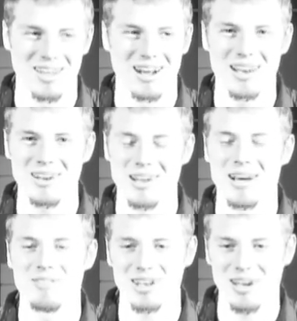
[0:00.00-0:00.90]
I didn't
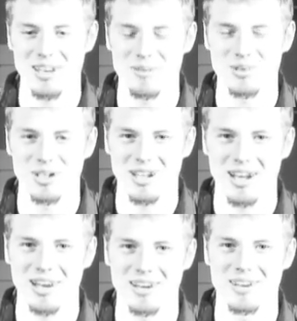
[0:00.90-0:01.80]
have a nickname until I
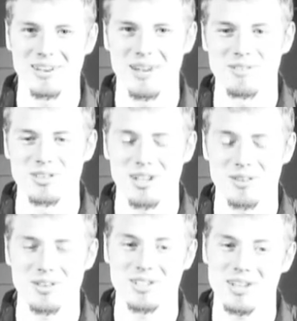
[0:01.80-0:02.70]
got here, and everyone's like,
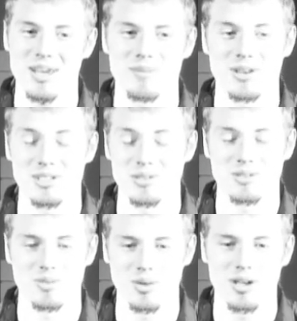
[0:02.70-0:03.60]
what's your name? And I was,
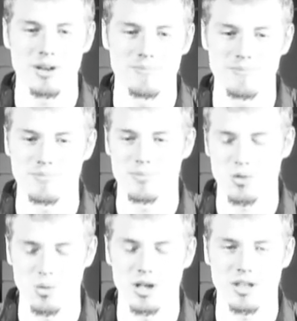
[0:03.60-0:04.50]
William.
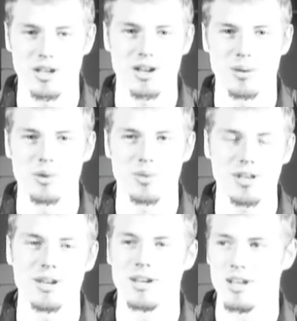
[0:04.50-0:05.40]
Willie, you can call me
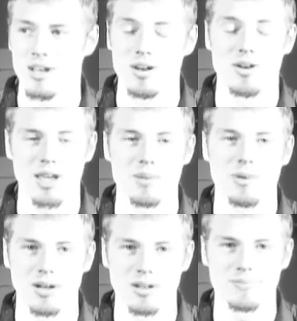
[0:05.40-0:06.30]
Willie. Okay,
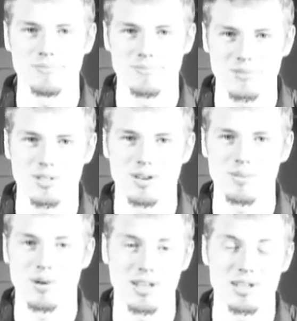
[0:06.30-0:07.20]
Bill. So
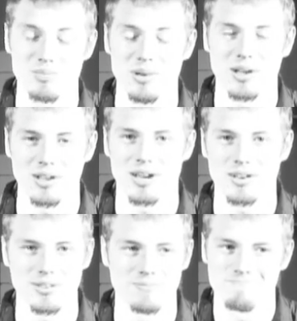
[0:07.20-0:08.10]
apparently it's Bill
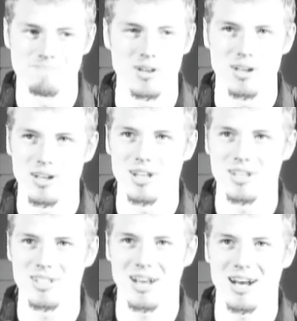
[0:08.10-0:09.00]
now.
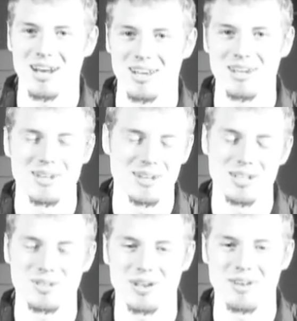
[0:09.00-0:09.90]
So, uh,
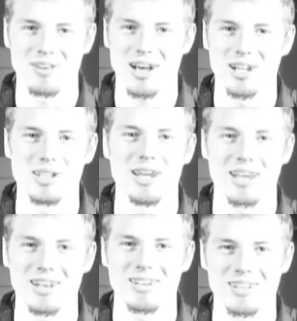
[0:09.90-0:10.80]
it's whatever, I'll take
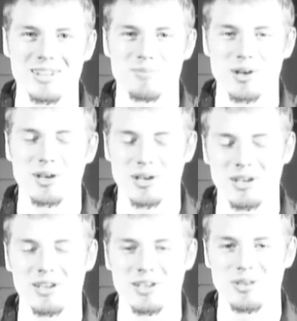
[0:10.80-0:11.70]
it pretty
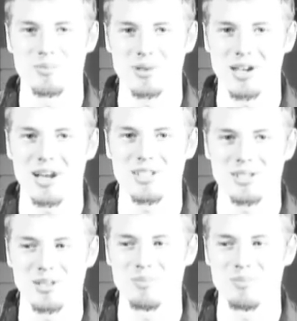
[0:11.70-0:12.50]
good group of guys, so